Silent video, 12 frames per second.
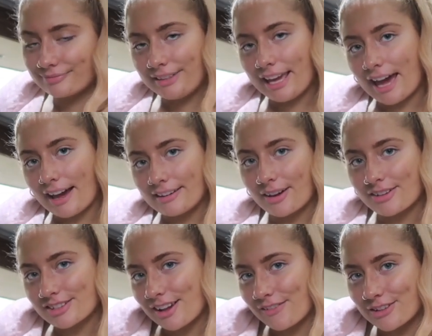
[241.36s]
yeah, now
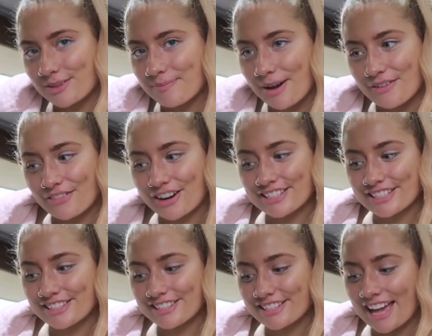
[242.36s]
I just have loads of burnt
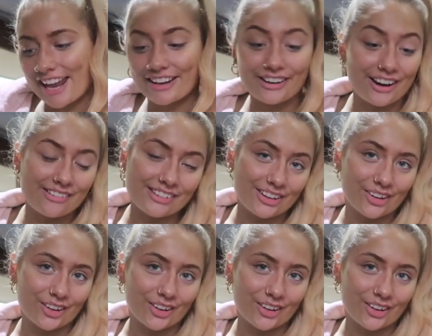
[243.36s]
raisins and I don't have any